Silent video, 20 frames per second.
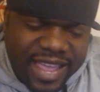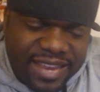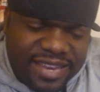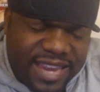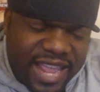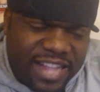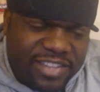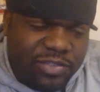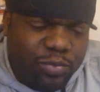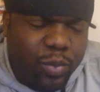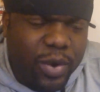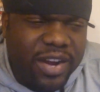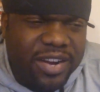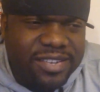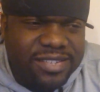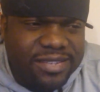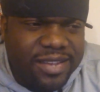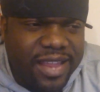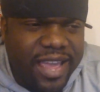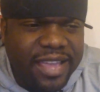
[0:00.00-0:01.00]
and that's where
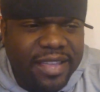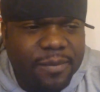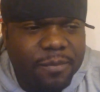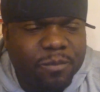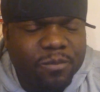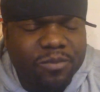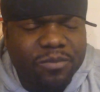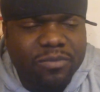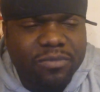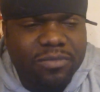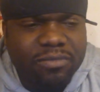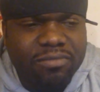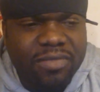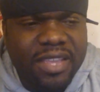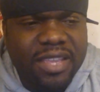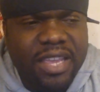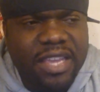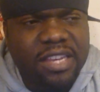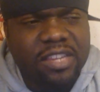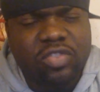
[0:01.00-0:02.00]
it's like
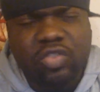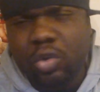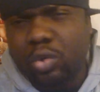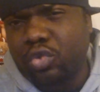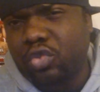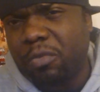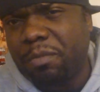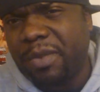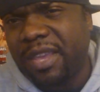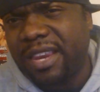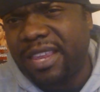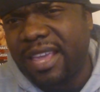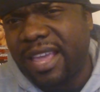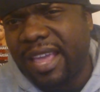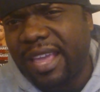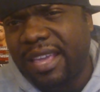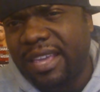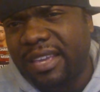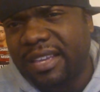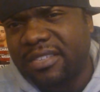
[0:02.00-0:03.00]
in the social
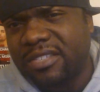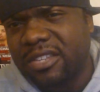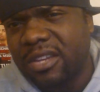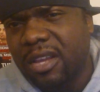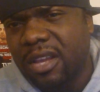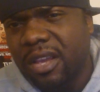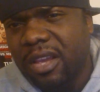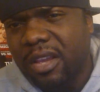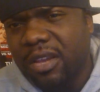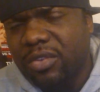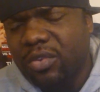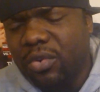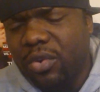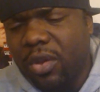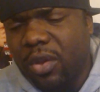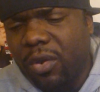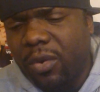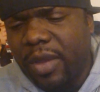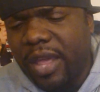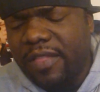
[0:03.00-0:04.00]
media age, you
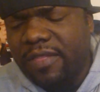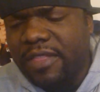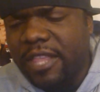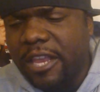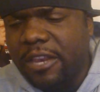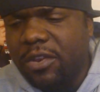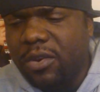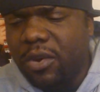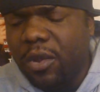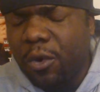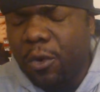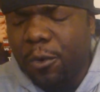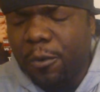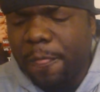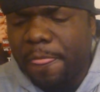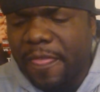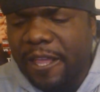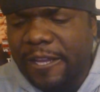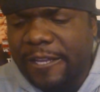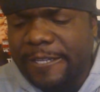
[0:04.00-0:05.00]
know, and then, you
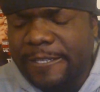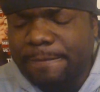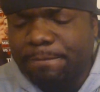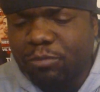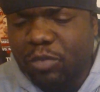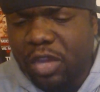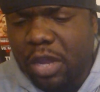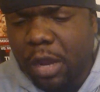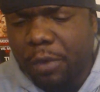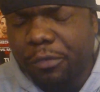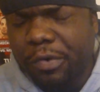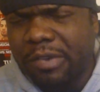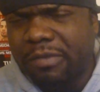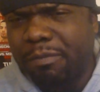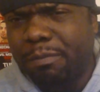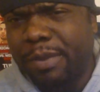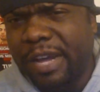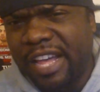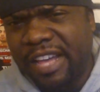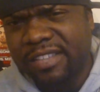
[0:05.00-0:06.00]
know,
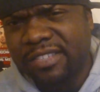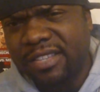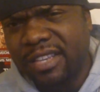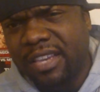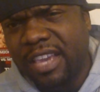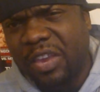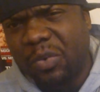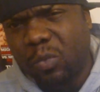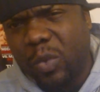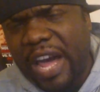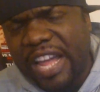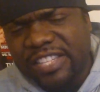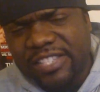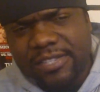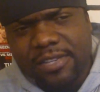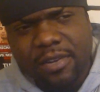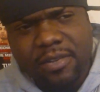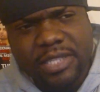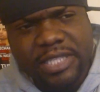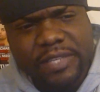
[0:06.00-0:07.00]
covering boxing and
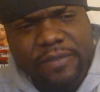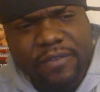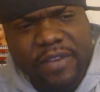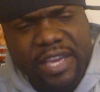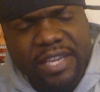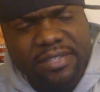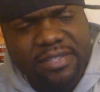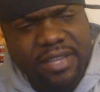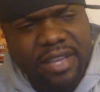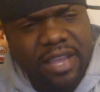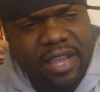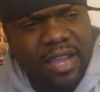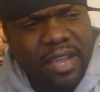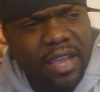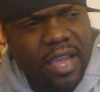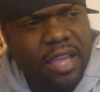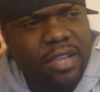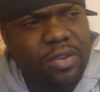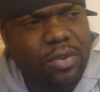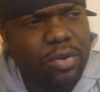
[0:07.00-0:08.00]
watching all these fights,
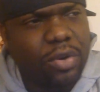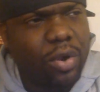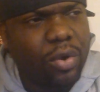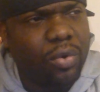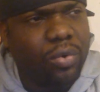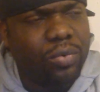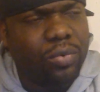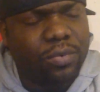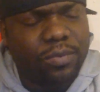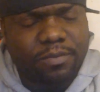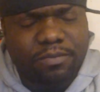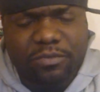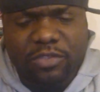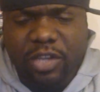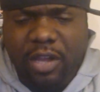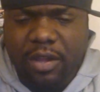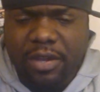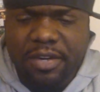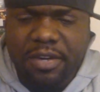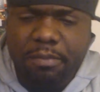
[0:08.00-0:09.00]
and, you know,
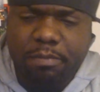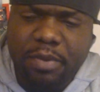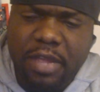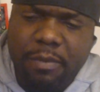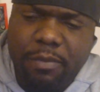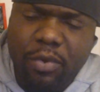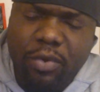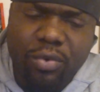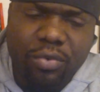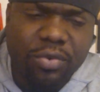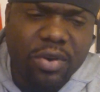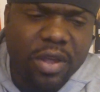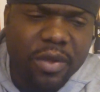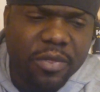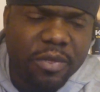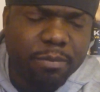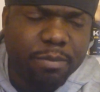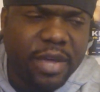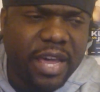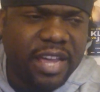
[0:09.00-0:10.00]
talking to people who know
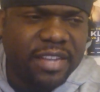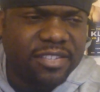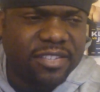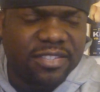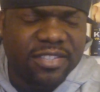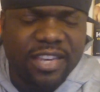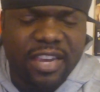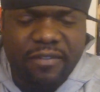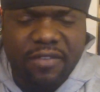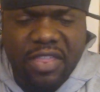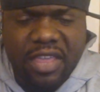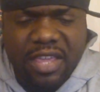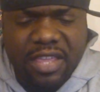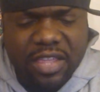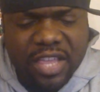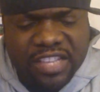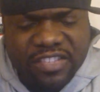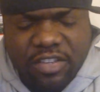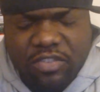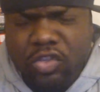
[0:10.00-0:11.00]
the boxers and
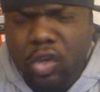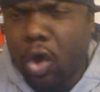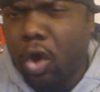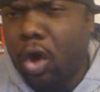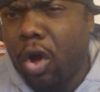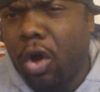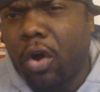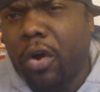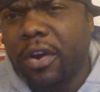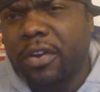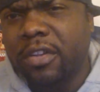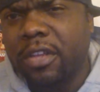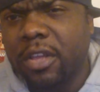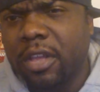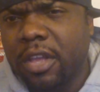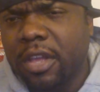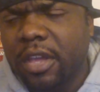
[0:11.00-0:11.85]
everything, it's hard